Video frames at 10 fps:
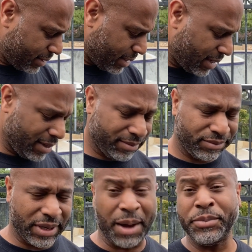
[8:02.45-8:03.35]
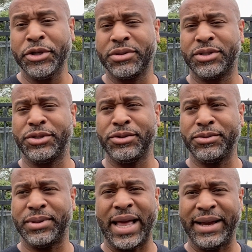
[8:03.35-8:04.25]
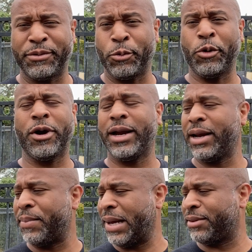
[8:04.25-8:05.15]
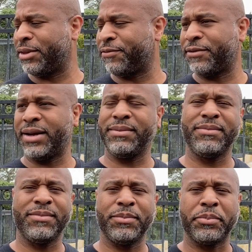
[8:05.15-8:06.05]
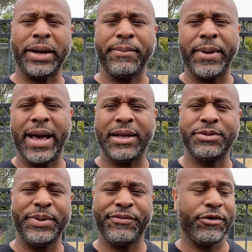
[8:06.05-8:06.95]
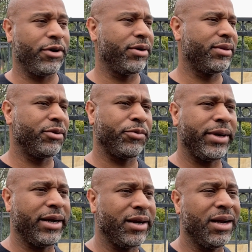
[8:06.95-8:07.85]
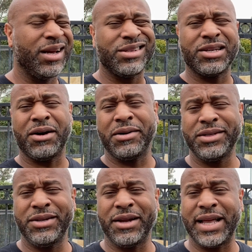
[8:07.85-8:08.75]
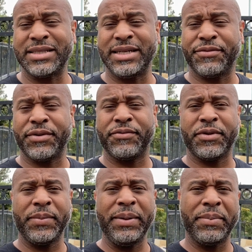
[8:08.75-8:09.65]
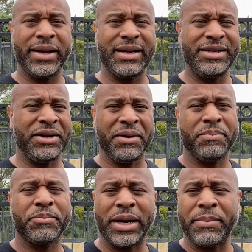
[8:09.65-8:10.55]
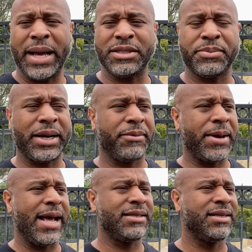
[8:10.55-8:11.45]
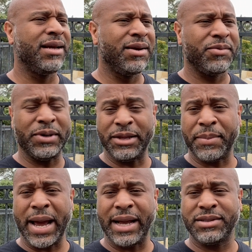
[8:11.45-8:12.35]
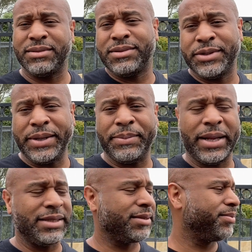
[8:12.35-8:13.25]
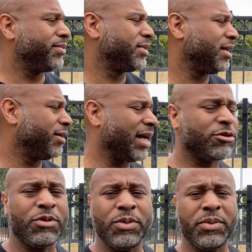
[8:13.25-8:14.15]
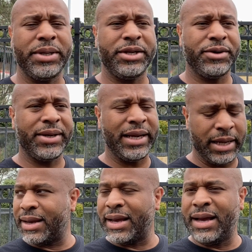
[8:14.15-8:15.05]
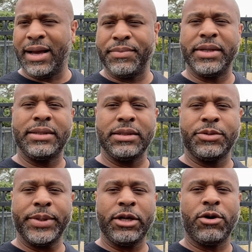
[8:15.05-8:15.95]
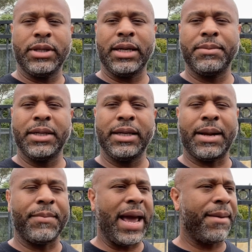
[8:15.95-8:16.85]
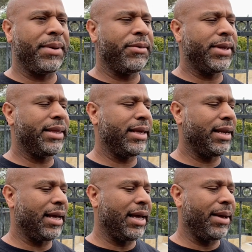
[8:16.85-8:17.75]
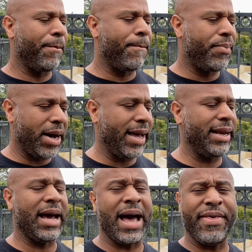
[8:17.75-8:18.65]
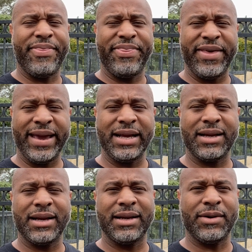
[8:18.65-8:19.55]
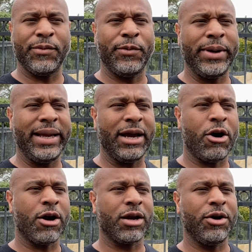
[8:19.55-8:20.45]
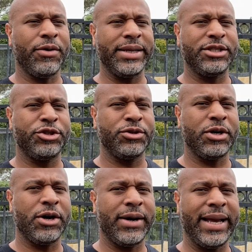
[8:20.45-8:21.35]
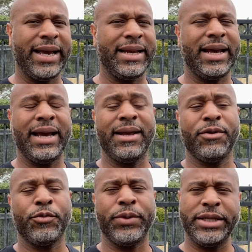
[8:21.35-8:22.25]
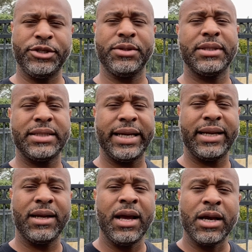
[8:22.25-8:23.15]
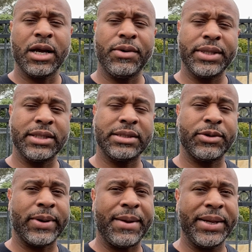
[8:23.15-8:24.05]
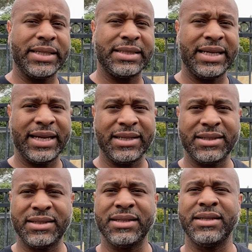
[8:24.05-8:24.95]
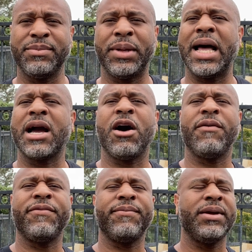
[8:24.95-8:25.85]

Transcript: um, I'm used to like worrying about the front brake pads before the rear. So, you know, that's different for me, but you know, brake pads are brake pads. When they're bad, you replace them. So that's what we'll be doing. Um, the tent's been holding up good. I'm happy with it. Um, but I think we are going to go ahead and redo the tent, go with the ceramic tent to block off